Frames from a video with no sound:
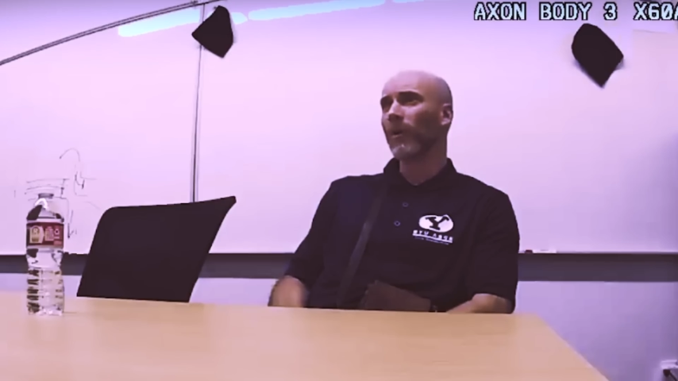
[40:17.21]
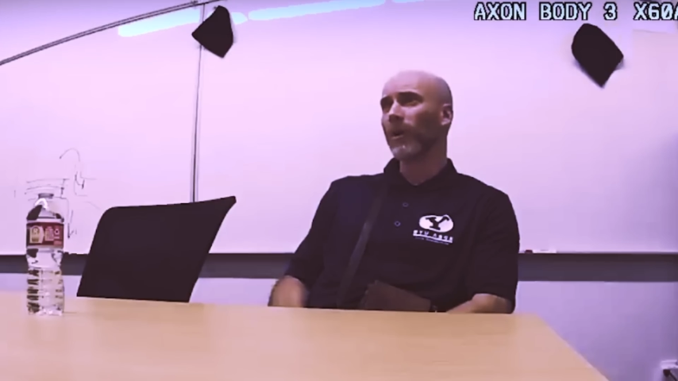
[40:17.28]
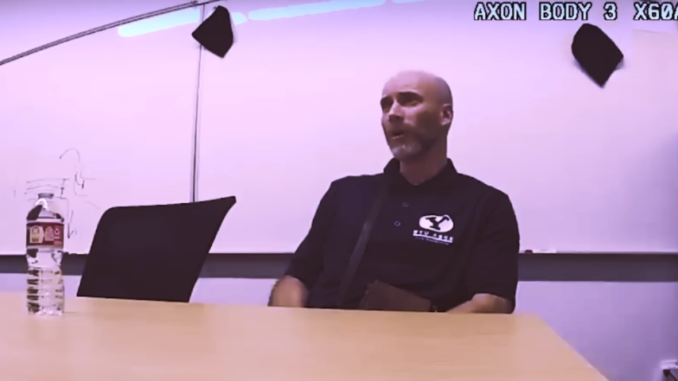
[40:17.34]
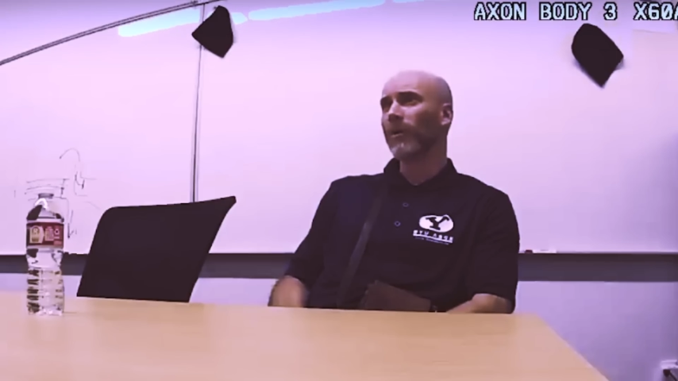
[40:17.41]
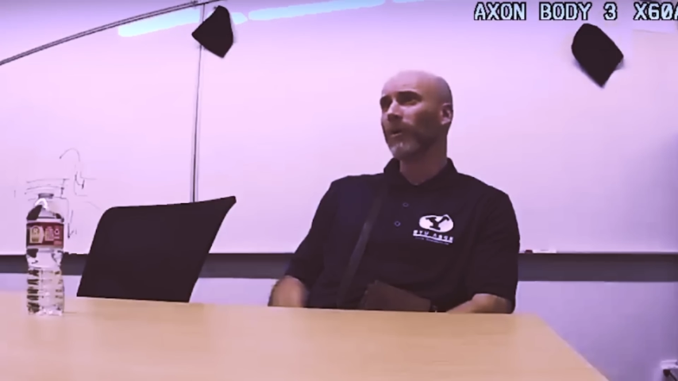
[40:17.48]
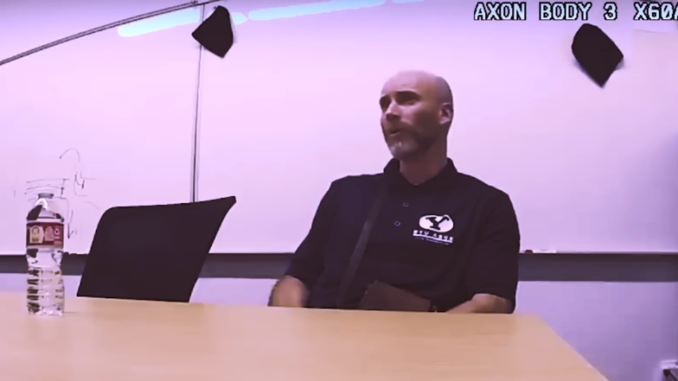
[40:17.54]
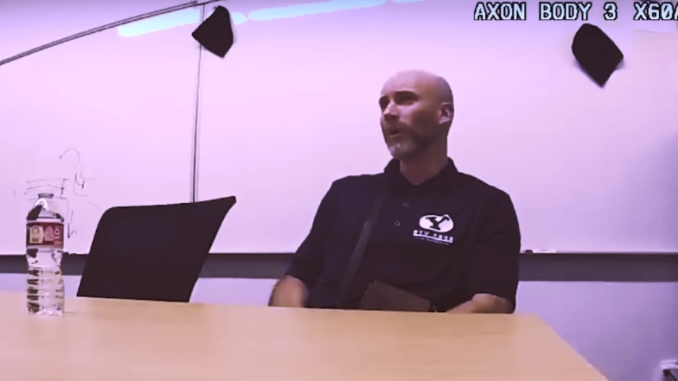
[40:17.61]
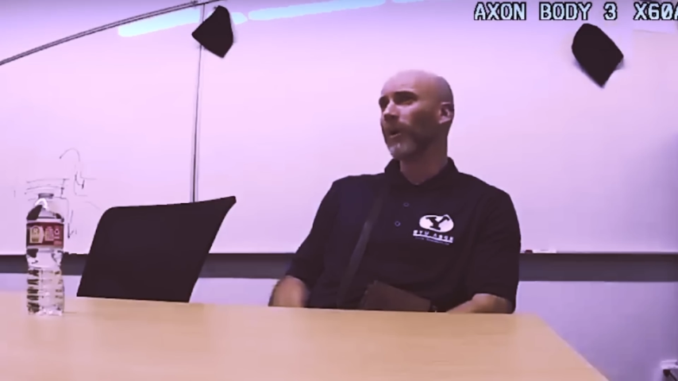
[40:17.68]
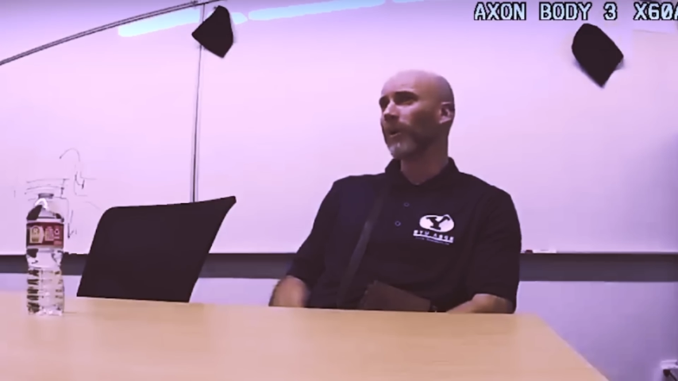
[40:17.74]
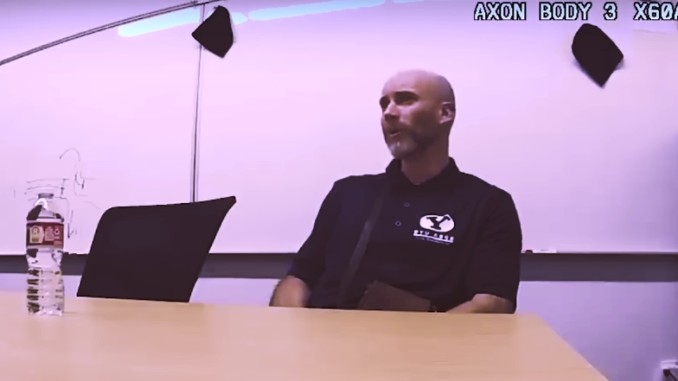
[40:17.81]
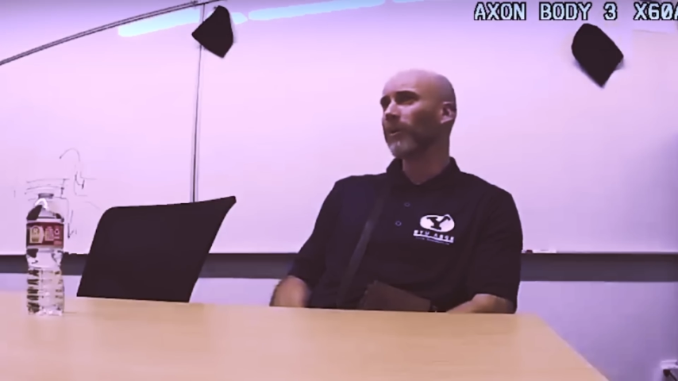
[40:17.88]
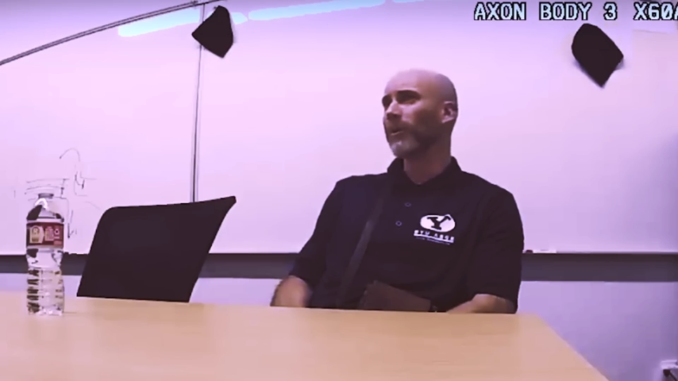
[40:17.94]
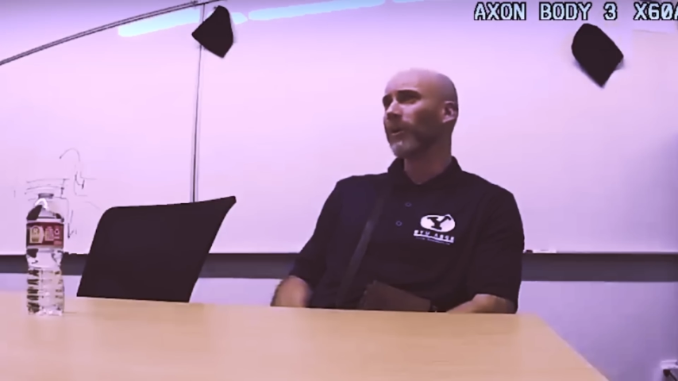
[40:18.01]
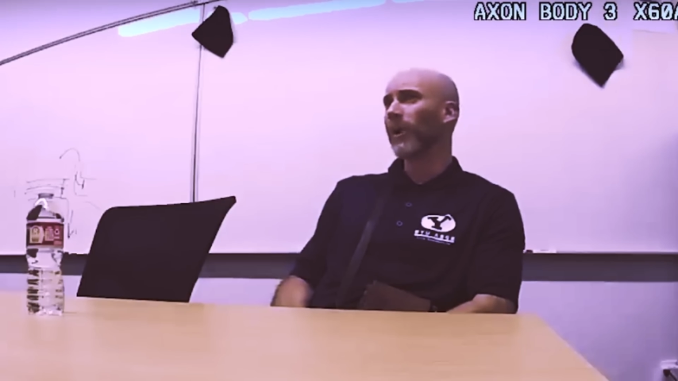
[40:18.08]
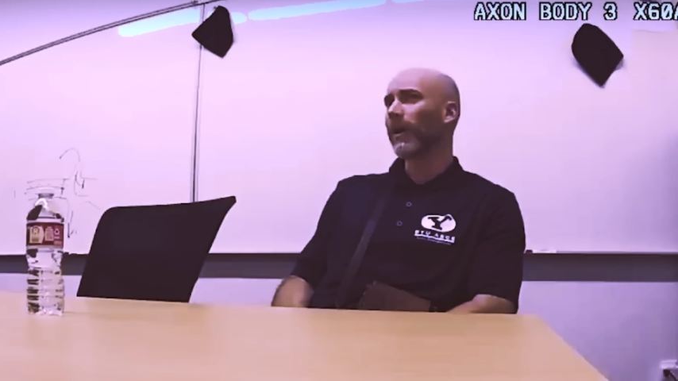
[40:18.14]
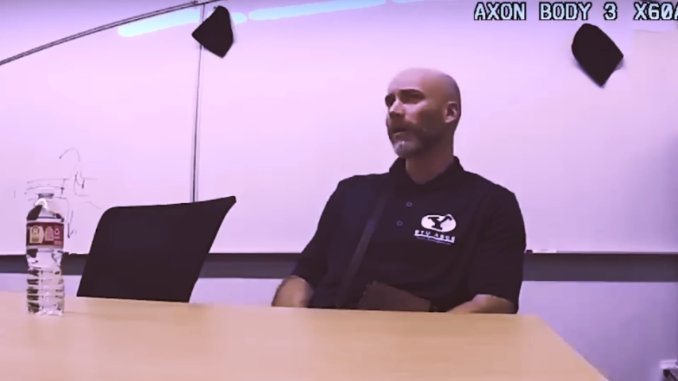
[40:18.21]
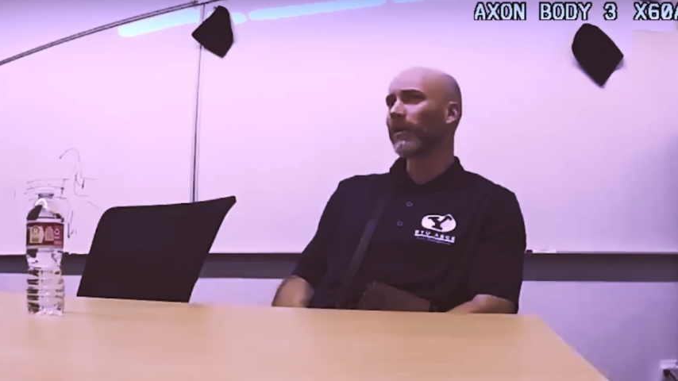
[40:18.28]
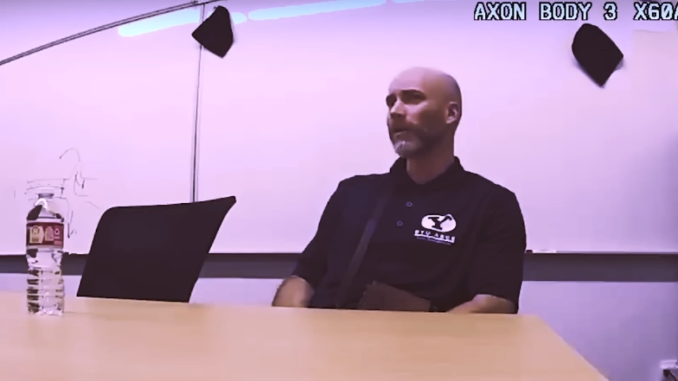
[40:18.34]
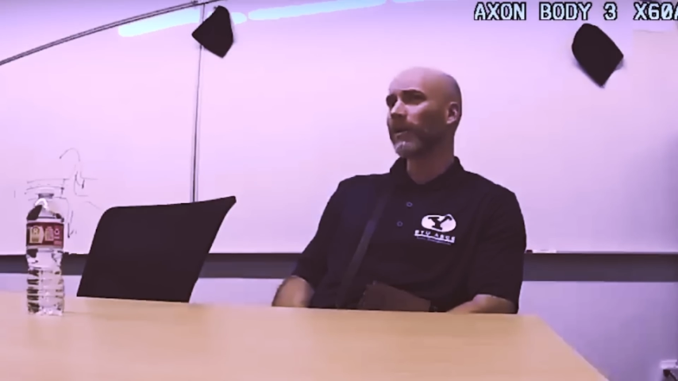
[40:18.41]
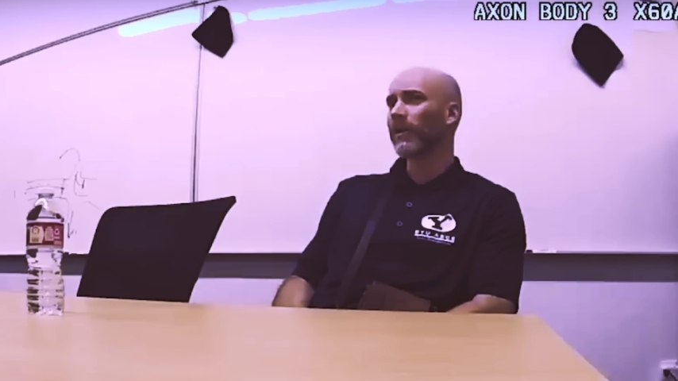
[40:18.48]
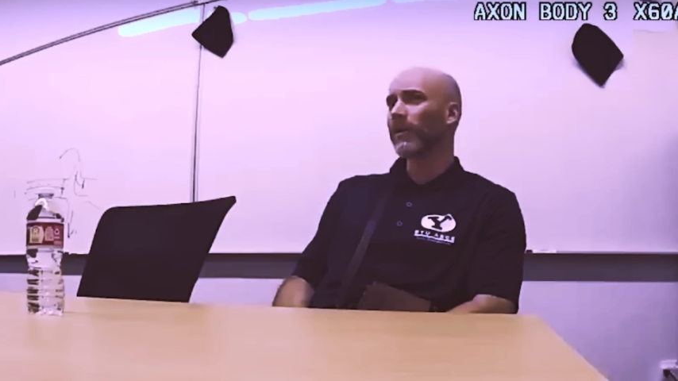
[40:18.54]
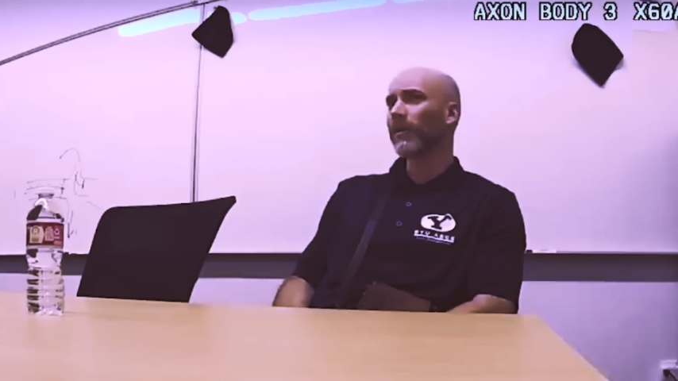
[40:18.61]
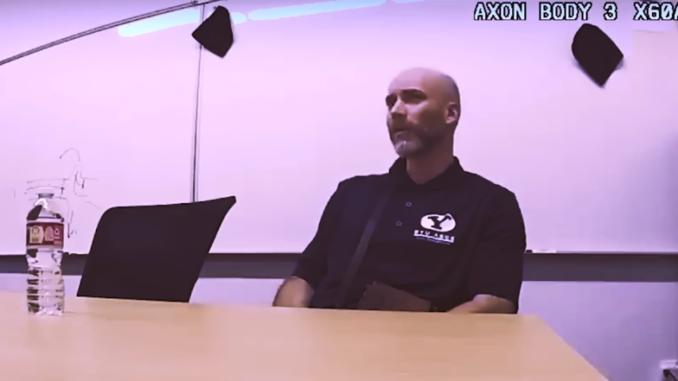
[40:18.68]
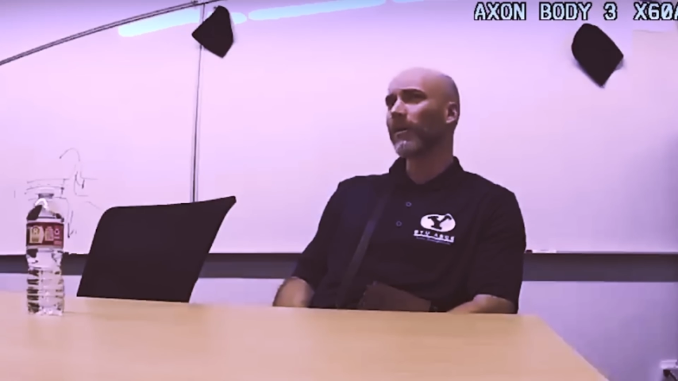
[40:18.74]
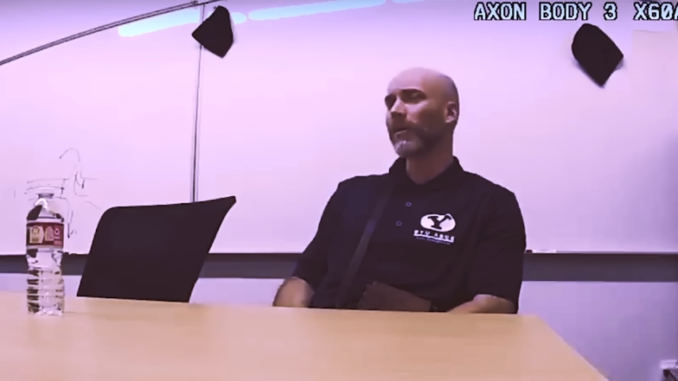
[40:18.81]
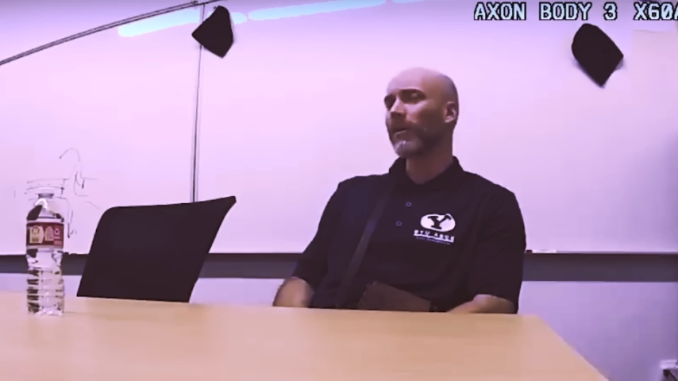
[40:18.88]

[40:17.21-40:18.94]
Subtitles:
I am suspicious of it.